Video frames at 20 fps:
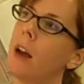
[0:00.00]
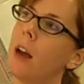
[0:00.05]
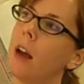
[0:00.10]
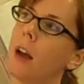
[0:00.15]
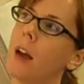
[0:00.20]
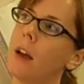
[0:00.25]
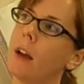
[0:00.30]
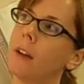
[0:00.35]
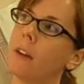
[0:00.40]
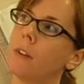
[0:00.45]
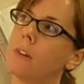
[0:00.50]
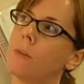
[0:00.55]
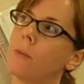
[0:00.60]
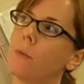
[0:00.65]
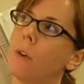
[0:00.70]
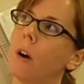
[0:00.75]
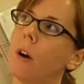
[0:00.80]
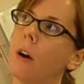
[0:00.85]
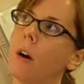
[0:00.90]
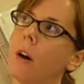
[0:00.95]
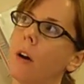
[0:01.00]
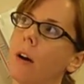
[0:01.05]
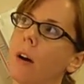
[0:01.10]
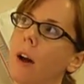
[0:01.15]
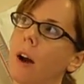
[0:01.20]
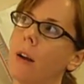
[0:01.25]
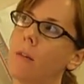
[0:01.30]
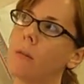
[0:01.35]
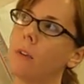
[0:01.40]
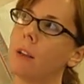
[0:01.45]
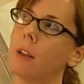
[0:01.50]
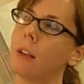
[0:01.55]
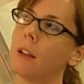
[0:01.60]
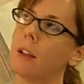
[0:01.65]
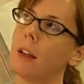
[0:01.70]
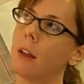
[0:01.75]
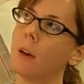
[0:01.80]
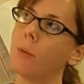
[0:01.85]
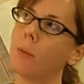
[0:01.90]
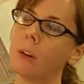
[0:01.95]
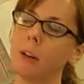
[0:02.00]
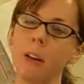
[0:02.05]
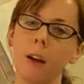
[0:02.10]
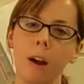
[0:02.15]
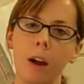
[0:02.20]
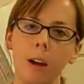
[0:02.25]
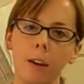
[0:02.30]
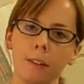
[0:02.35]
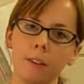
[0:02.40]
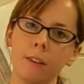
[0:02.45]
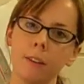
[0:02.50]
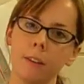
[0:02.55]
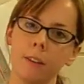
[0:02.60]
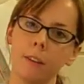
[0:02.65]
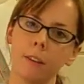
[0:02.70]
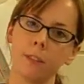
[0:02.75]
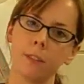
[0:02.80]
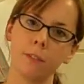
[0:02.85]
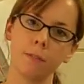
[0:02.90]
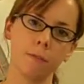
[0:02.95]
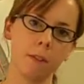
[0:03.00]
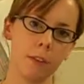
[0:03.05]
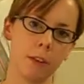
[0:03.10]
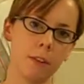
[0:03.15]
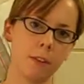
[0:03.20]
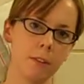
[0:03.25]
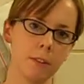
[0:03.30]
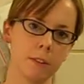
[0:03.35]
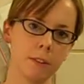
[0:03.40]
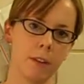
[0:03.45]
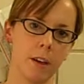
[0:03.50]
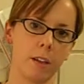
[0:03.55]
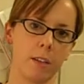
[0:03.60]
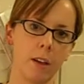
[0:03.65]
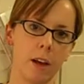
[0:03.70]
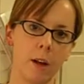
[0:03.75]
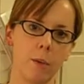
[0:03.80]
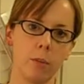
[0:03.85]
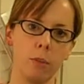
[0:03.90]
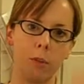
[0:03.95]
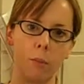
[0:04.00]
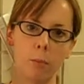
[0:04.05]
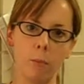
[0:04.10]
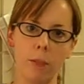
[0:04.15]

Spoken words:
And I really like when he isolates the figures like that with a